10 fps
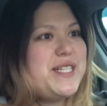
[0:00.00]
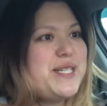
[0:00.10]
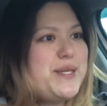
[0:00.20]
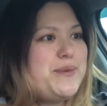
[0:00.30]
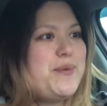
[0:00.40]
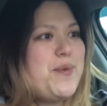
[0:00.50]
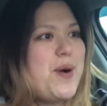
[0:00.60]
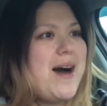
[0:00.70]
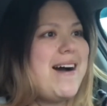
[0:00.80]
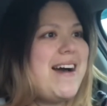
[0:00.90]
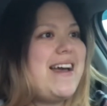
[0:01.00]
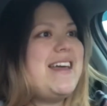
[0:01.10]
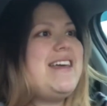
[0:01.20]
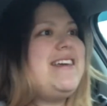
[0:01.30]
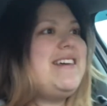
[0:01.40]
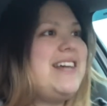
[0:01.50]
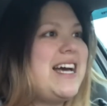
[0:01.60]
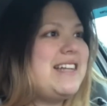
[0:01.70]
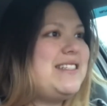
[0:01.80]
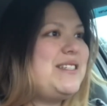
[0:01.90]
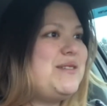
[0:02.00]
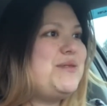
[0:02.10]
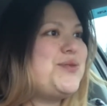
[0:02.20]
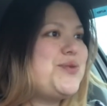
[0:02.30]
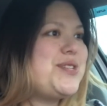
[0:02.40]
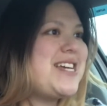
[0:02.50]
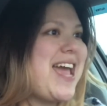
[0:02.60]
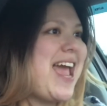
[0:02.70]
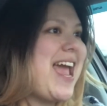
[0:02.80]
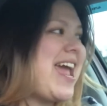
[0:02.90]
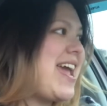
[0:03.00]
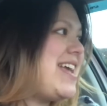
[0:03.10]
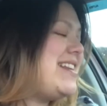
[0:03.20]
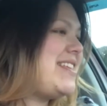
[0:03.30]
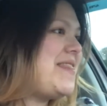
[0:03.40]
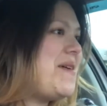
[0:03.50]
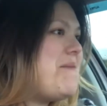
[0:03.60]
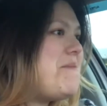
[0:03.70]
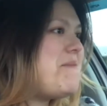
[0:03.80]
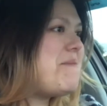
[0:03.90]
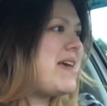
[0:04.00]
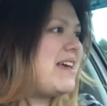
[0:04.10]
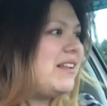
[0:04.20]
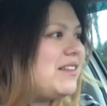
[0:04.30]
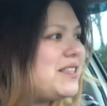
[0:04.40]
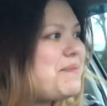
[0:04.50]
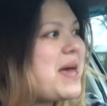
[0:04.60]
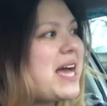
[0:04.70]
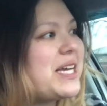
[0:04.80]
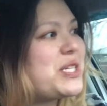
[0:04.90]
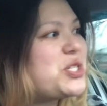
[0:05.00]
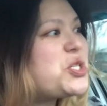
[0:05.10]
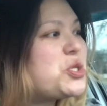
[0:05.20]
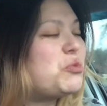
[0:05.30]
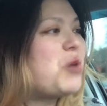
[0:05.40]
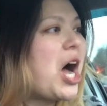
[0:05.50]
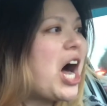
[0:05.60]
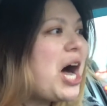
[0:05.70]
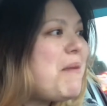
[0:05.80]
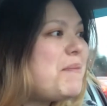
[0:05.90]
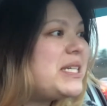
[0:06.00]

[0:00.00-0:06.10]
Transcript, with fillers: is why I had to create the package drop,